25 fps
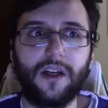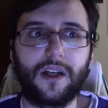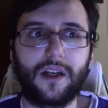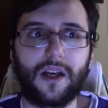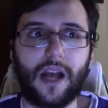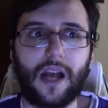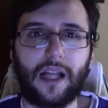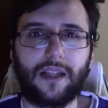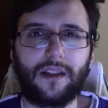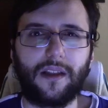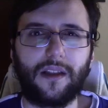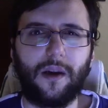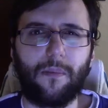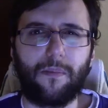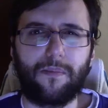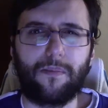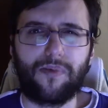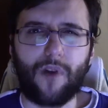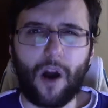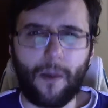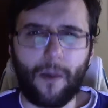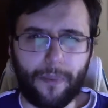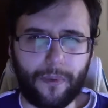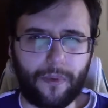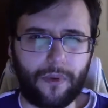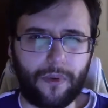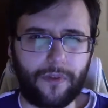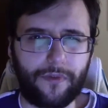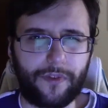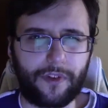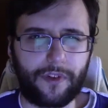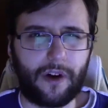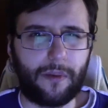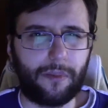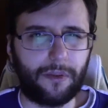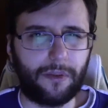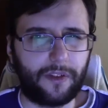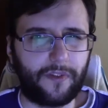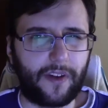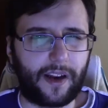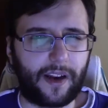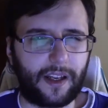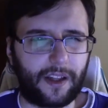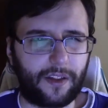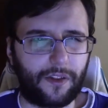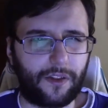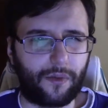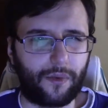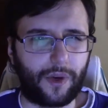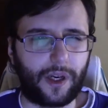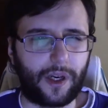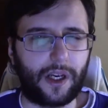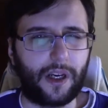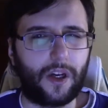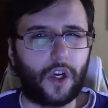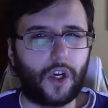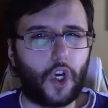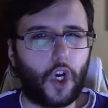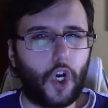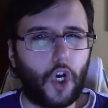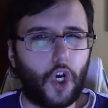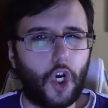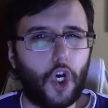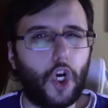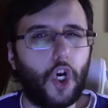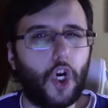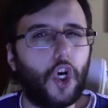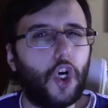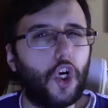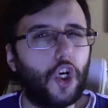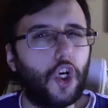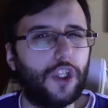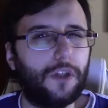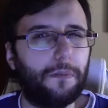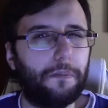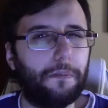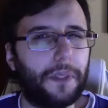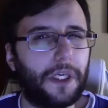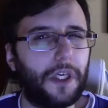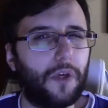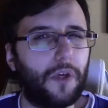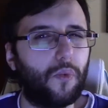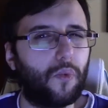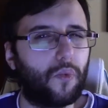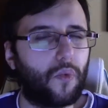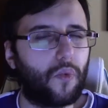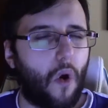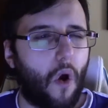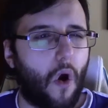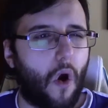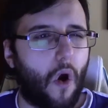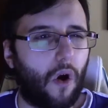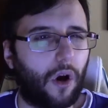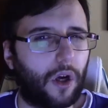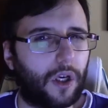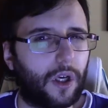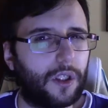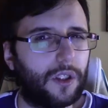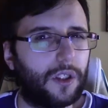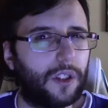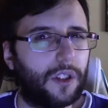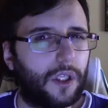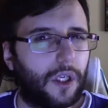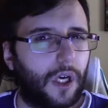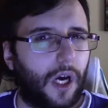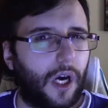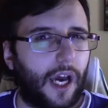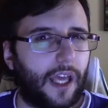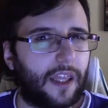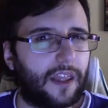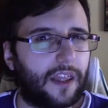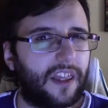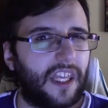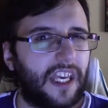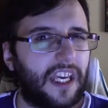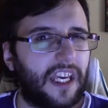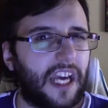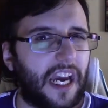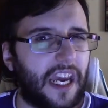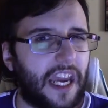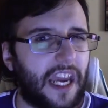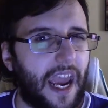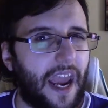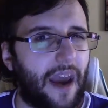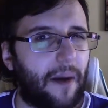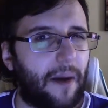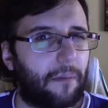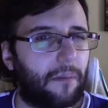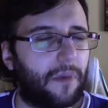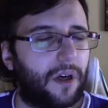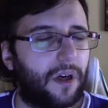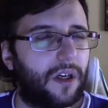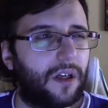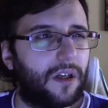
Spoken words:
Got a proper reveal, I believe, at E3. Could be wrong. I think I am.